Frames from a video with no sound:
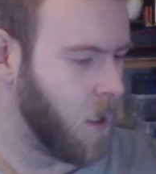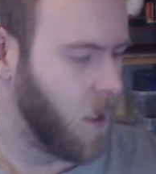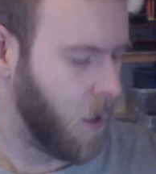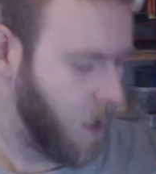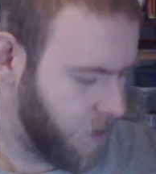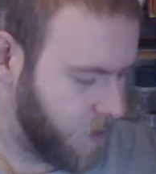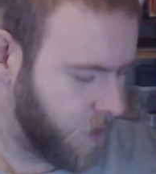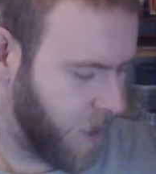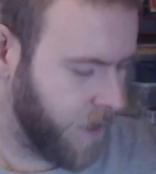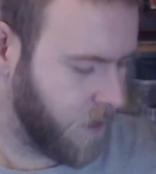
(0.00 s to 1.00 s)
Other
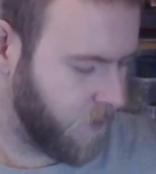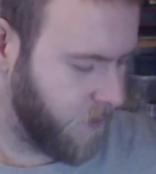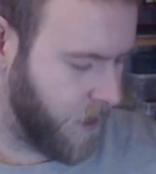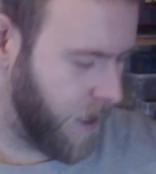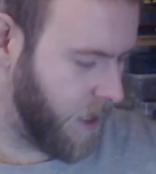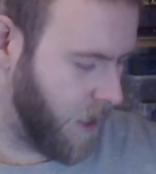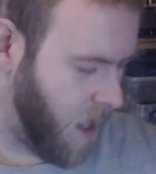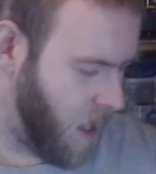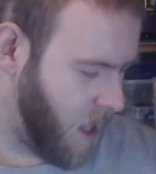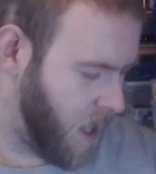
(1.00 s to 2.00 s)
changes with it
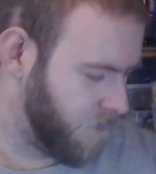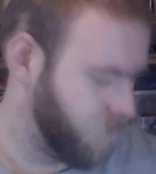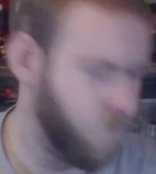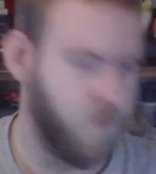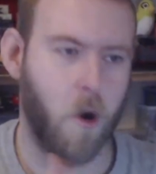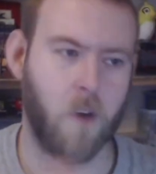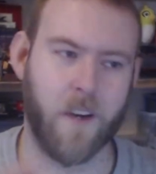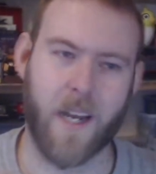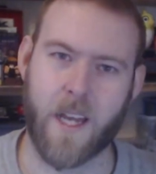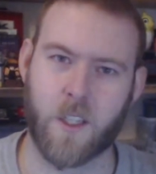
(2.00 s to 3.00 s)
are more or
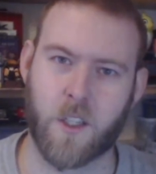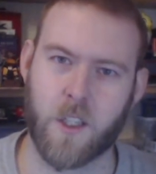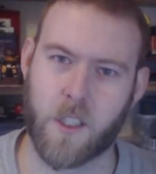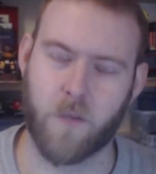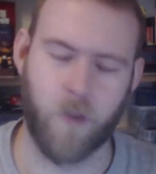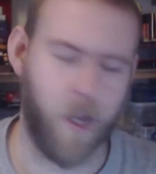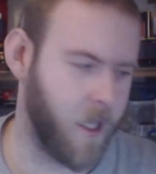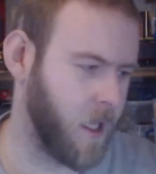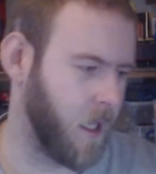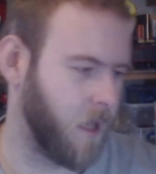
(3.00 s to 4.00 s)
less just a
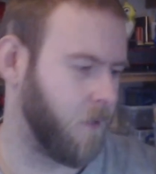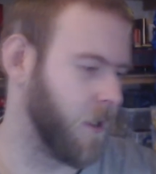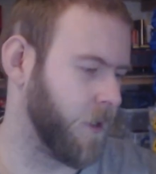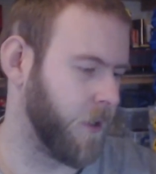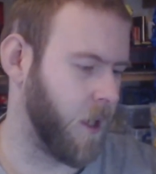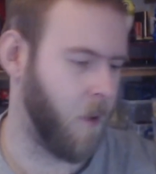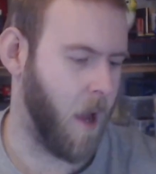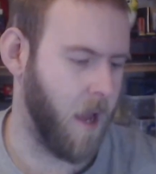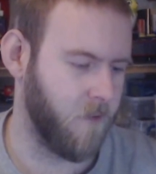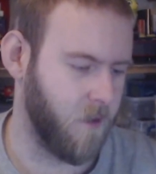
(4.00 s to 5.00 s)
recolour into the New
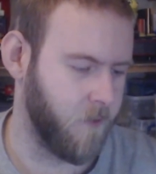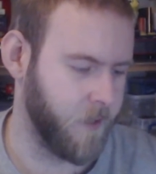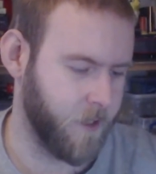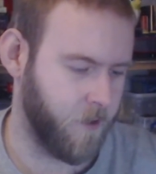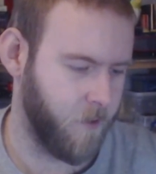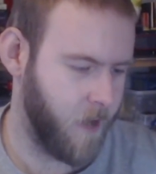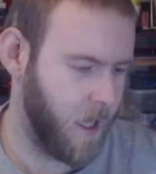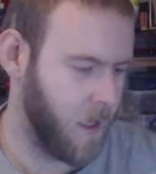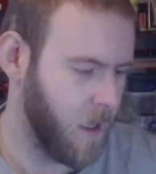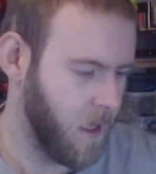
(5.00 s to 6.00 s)
Haven orange and
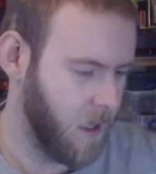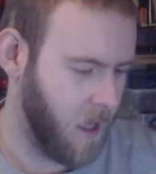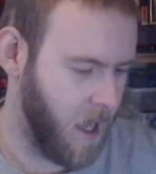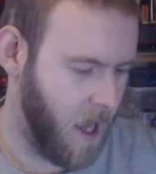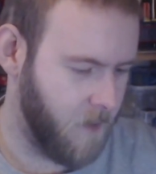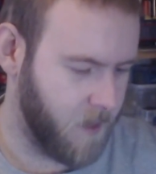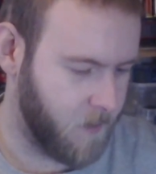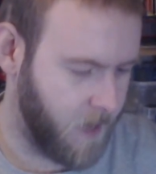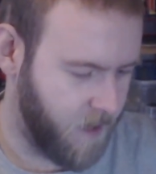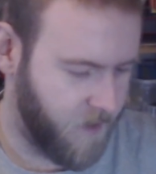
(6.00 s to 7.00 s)
green. There's
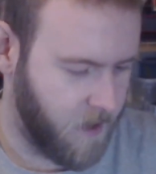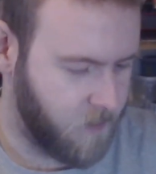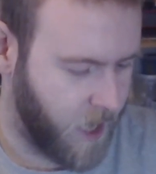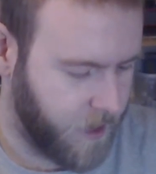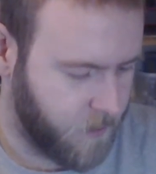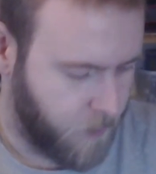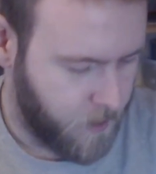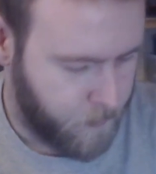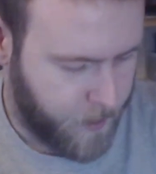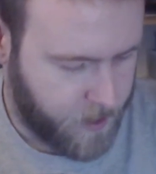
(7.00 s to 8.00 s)
been a few changes with the
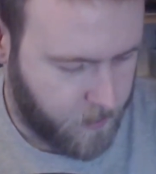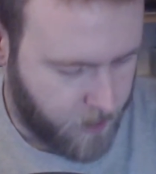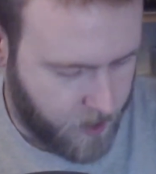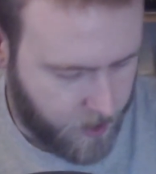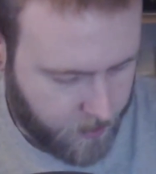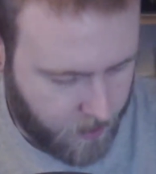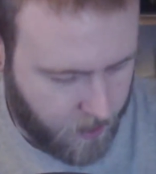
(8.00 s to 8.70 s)
bodywork,